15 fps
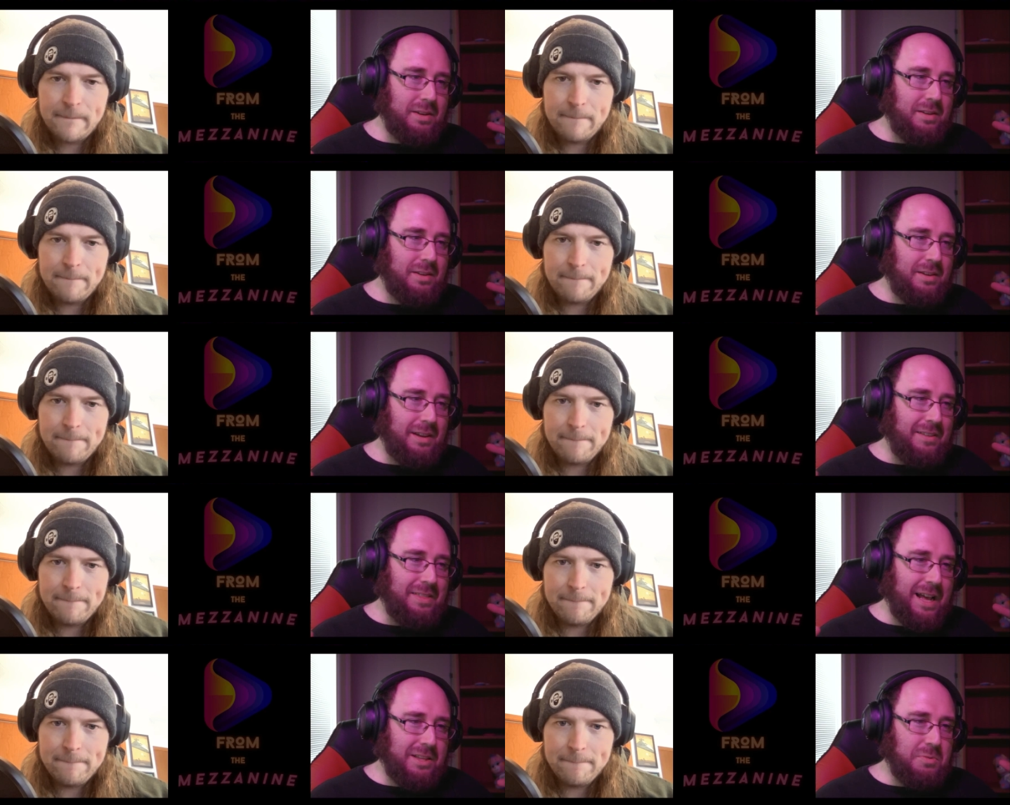Speaker 1: and
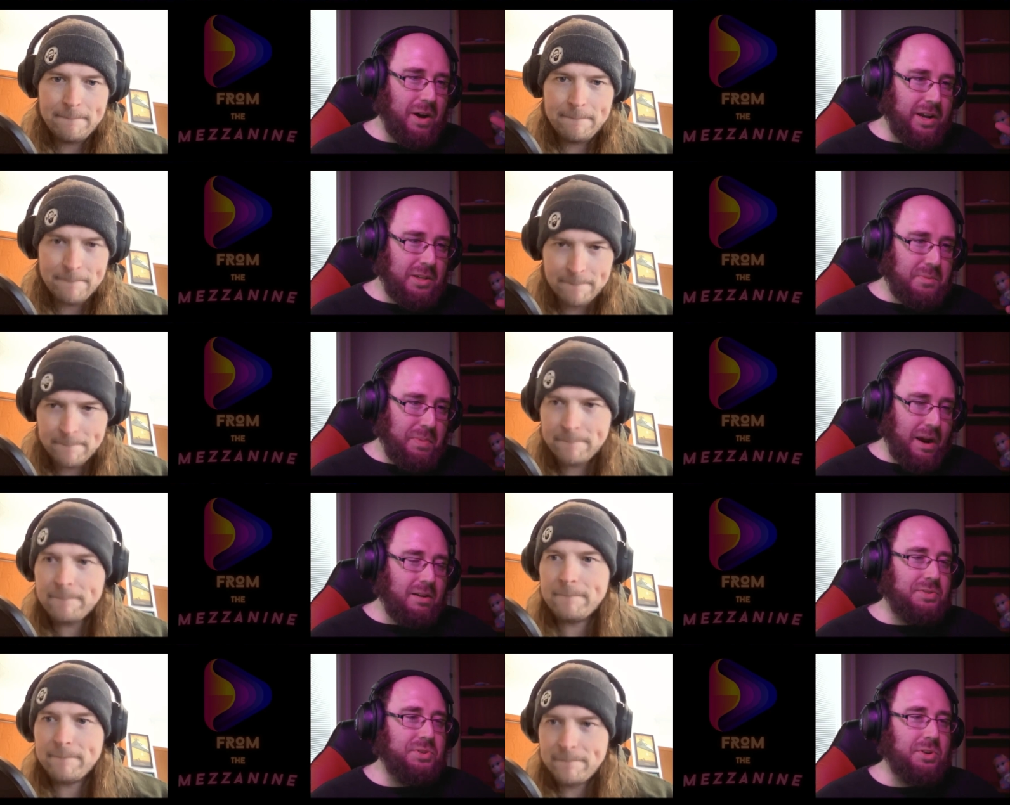that's why his
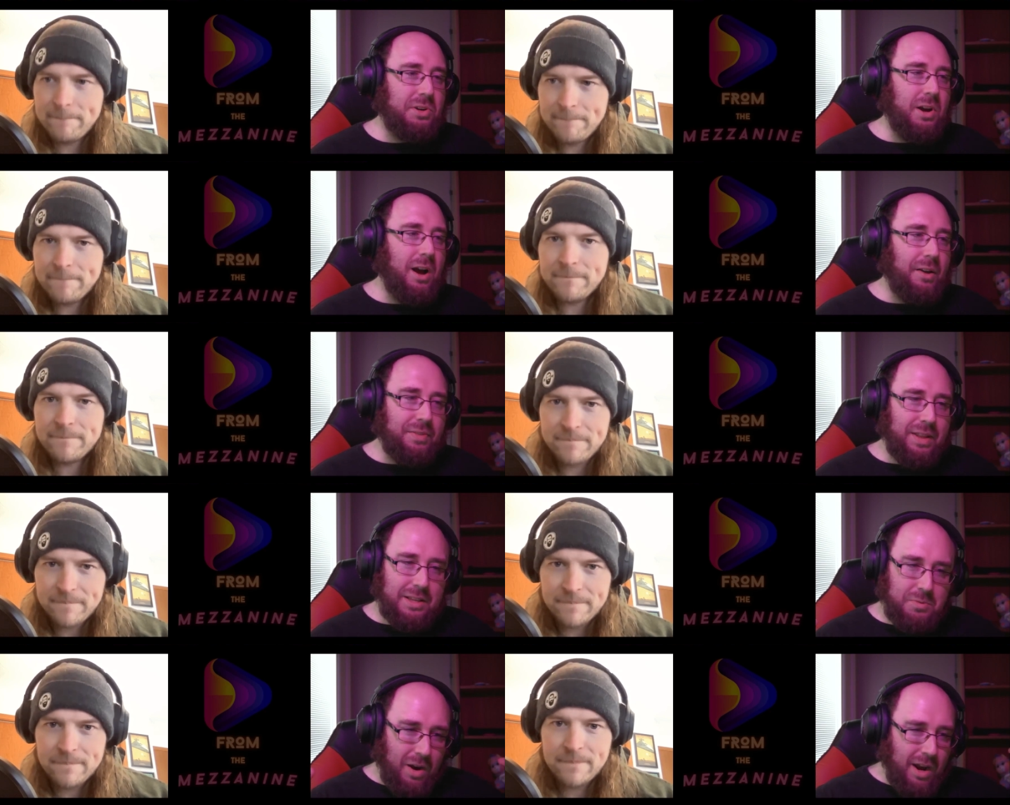parents are gone.
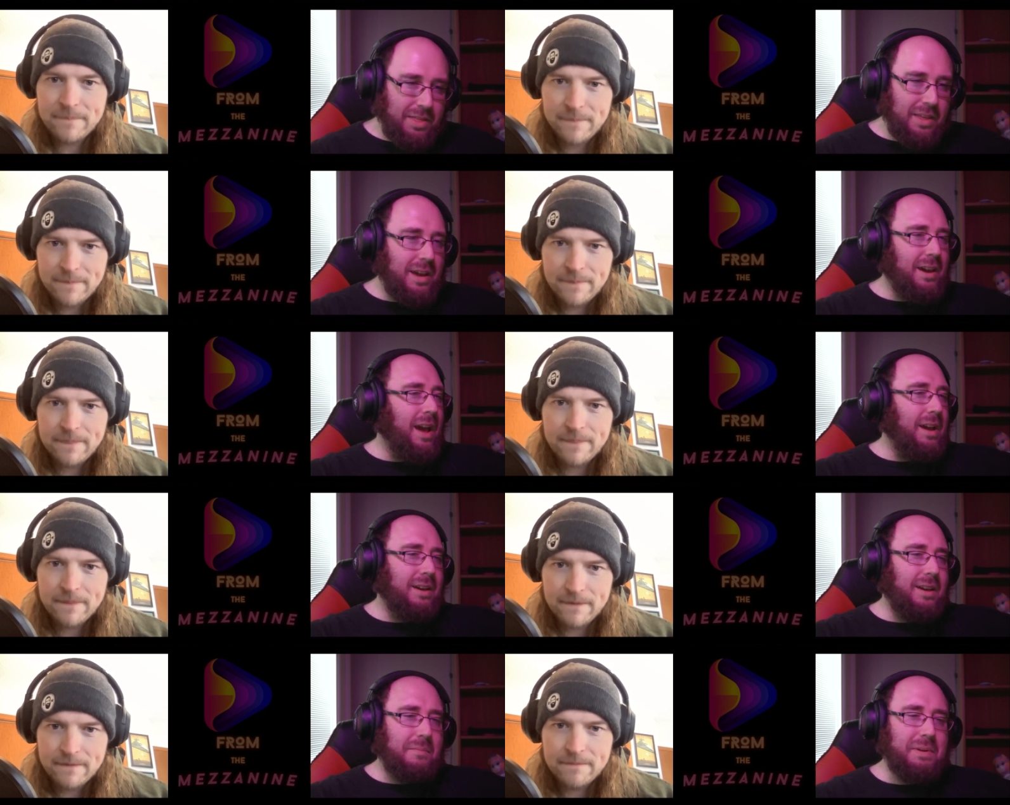That's why they can't
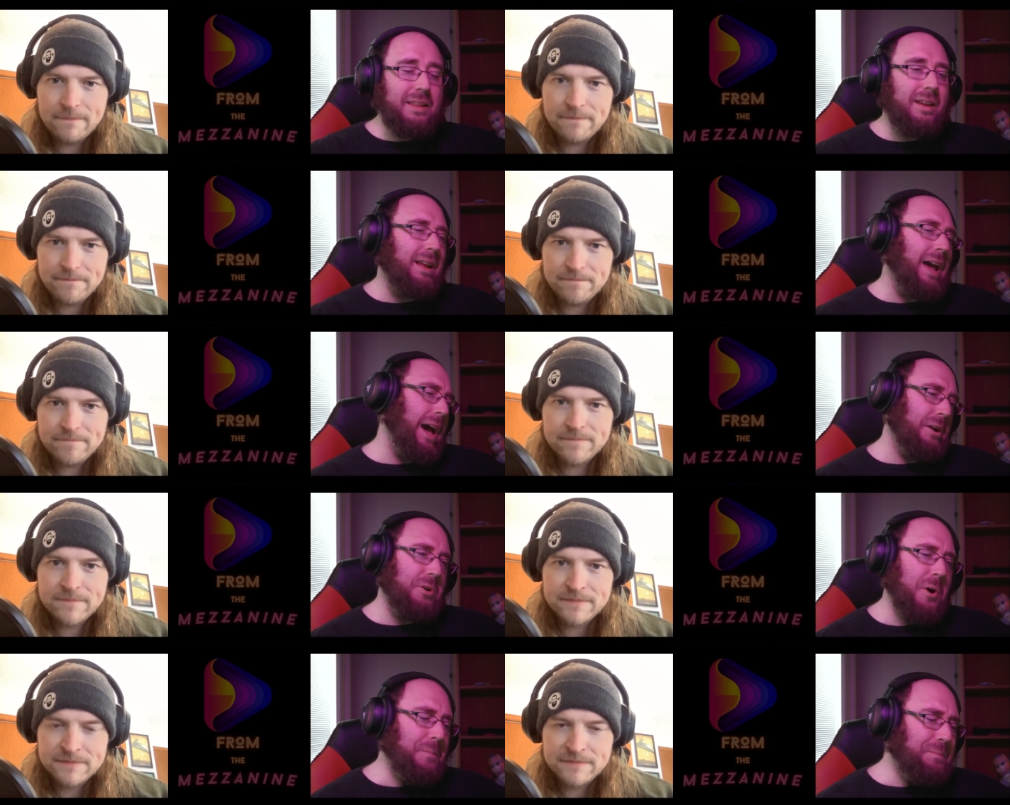get. But I don't
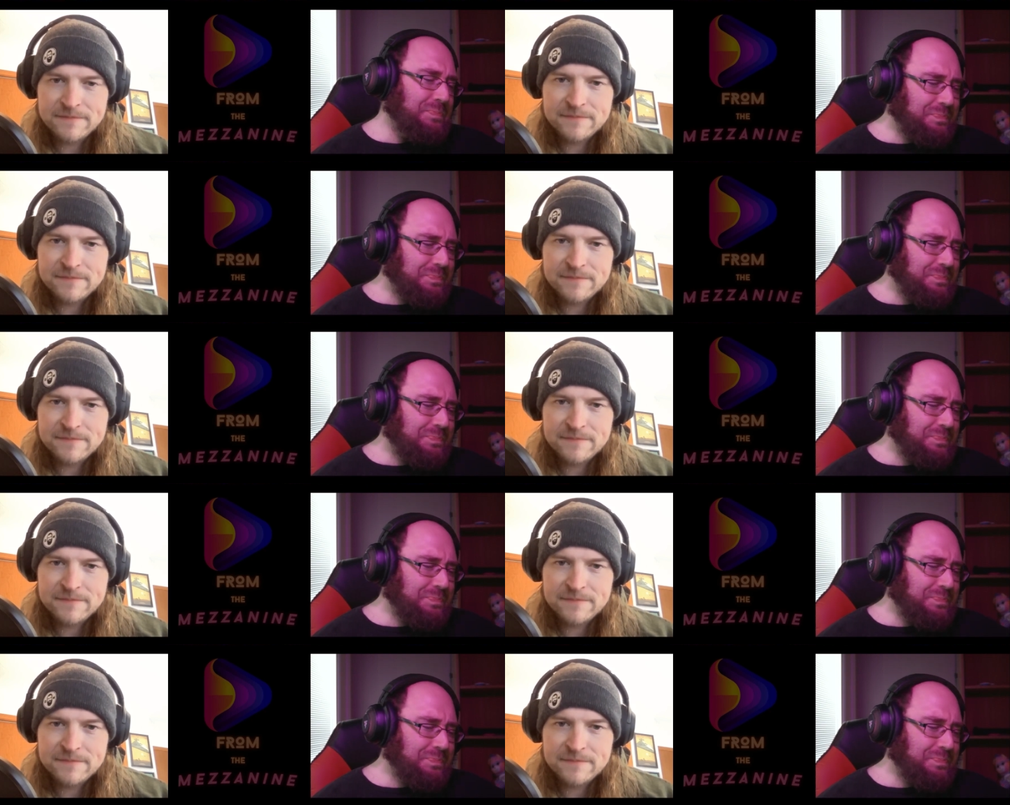know.